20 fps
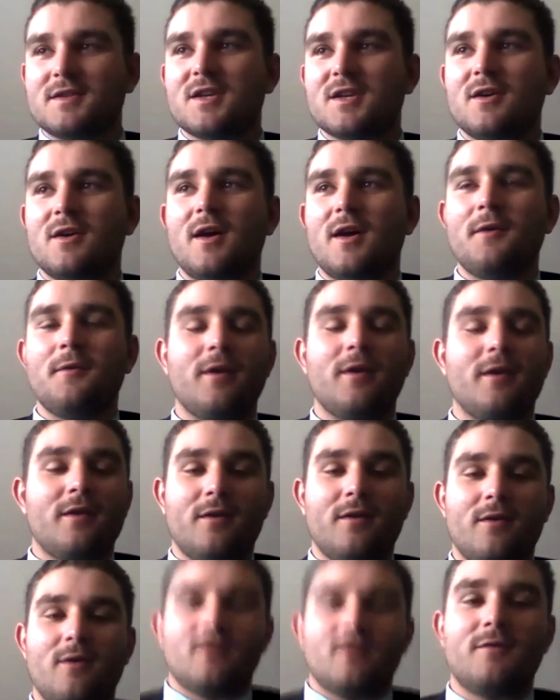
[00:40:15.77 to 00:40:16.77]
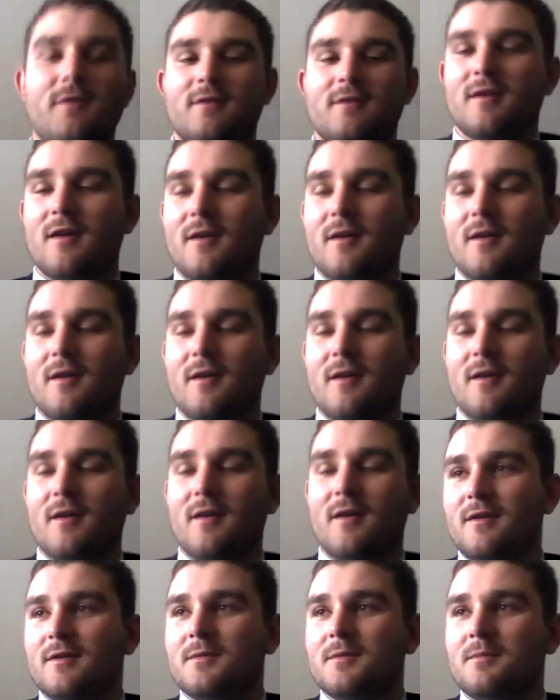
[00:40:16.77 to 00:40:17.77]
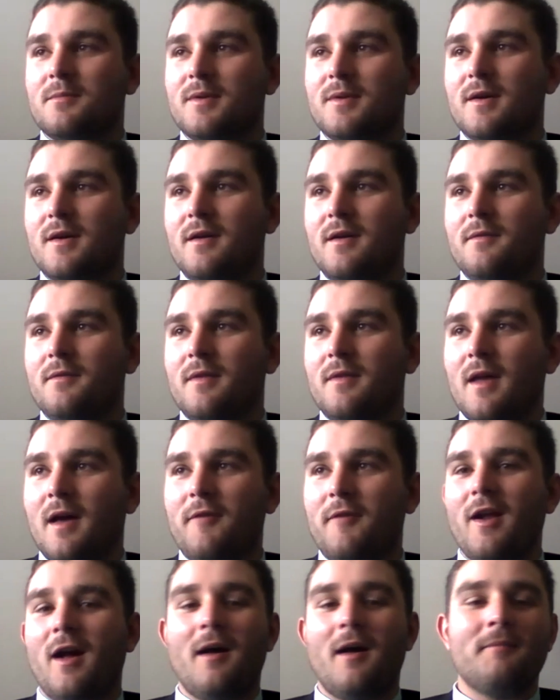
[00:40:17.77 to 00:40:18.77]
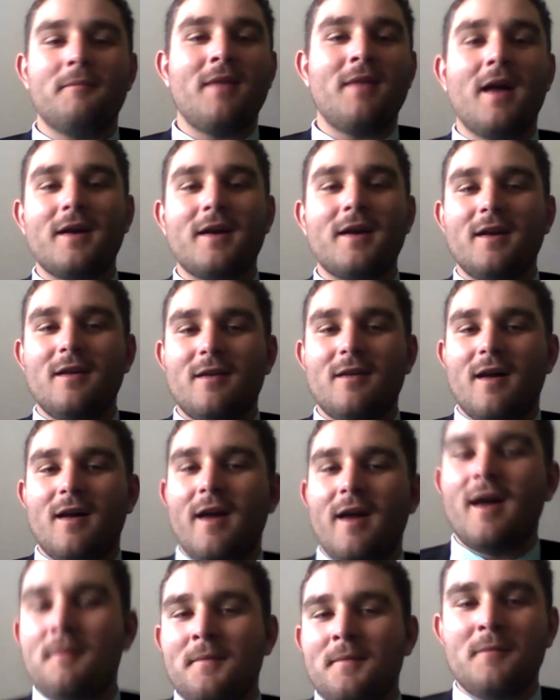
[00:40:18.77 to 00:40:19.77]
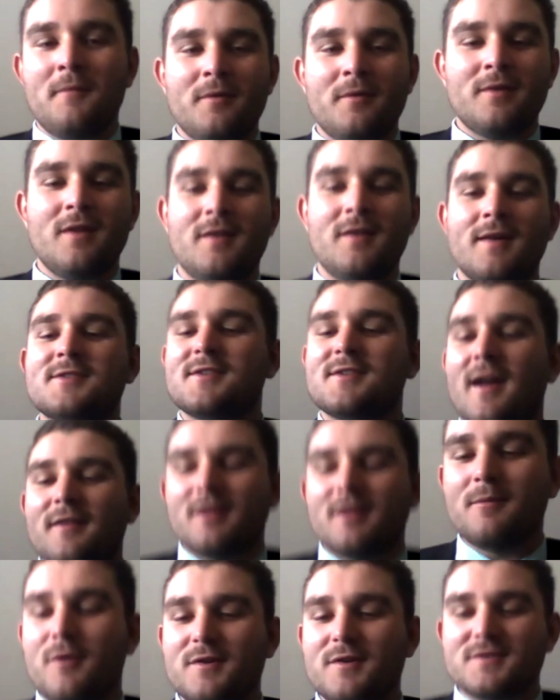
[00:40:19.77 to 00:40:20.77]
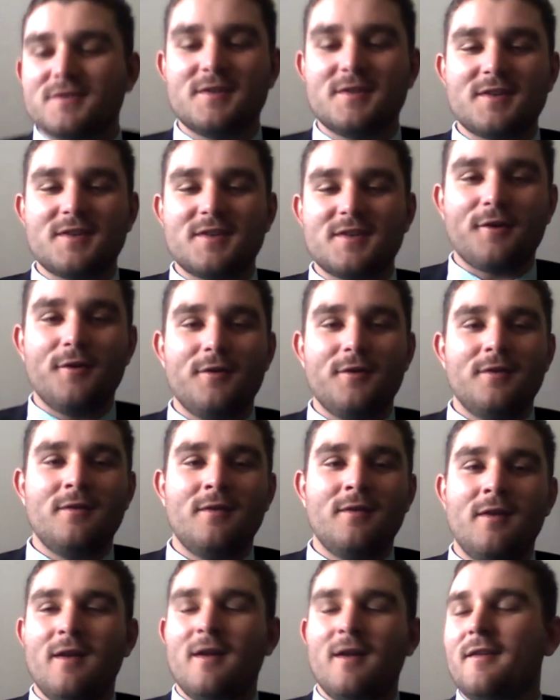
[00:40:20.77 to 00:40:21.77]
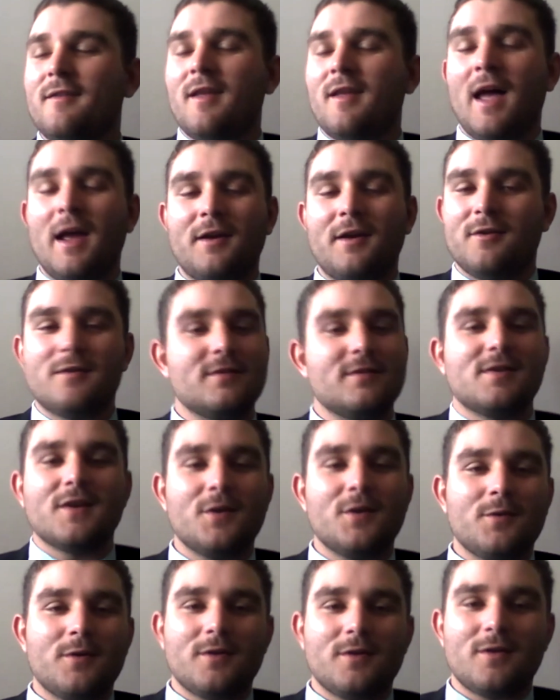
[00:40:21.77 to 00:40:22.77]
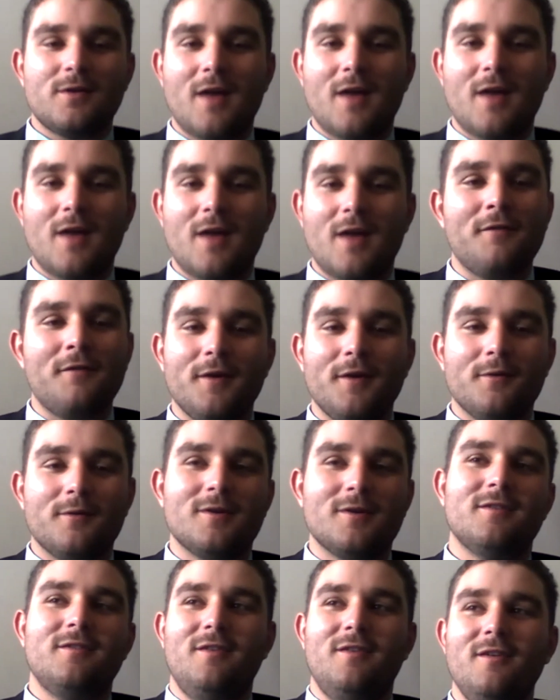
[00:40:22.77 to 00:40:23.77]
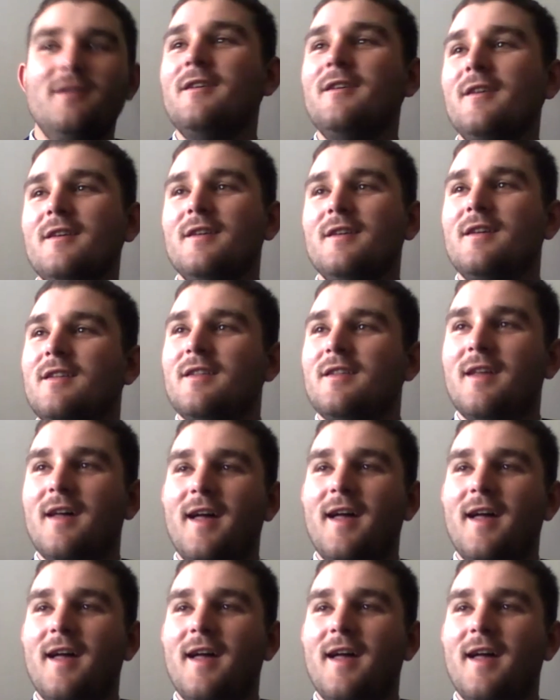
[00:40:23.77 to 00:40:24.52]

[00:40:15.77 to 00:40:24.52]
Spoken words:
so. I wouldn't know off the top of my head though. But I mean, I'm not gonna lie. I remember when the Knicks drafted Porzingis, I couldn't tell you where Latvia was. Like